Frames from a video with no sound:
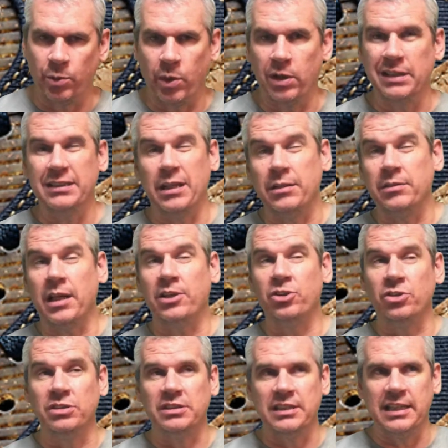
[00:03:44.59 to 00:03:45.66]
Well, I
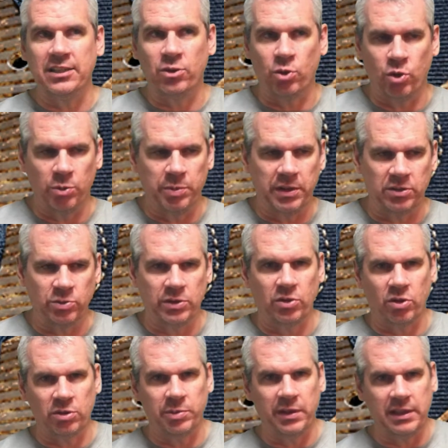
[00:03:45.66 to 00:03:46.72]
shouldn't say cork because we
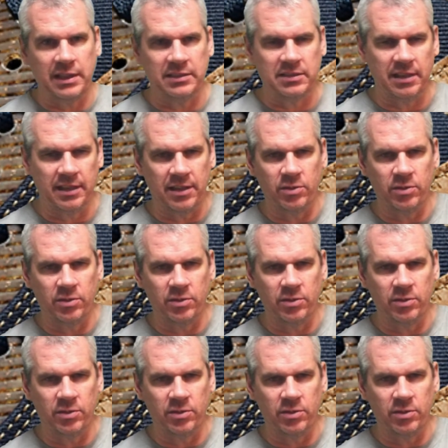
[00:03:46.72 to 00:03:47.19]
talked about it yesterday.